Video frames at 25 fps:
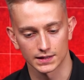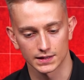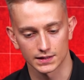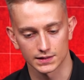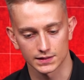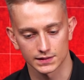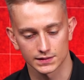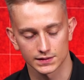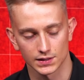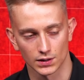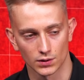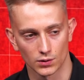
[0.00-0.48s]

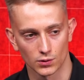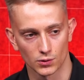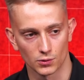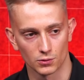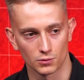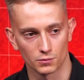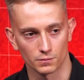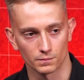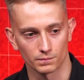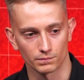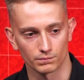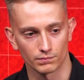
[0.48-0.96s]

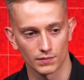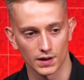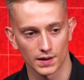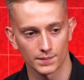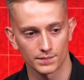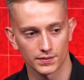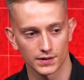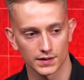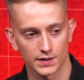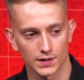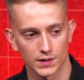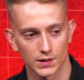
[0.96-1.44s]
So
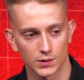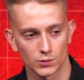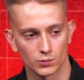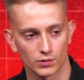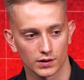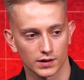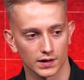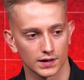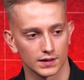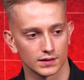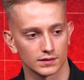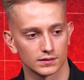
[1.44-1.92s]
maybe
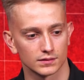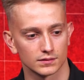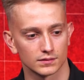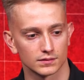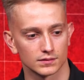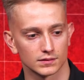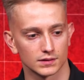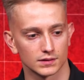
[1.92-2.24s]
we can